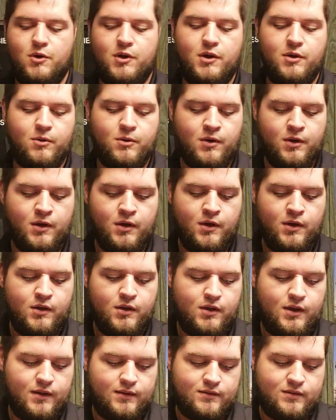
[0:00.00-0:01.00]
you,
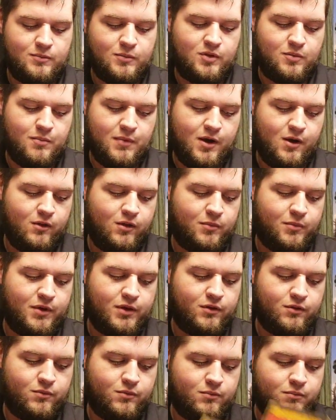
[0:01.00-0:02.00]
and some of the
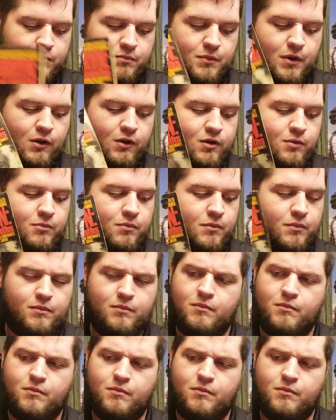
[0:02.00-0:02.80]
Marilyn Marilyn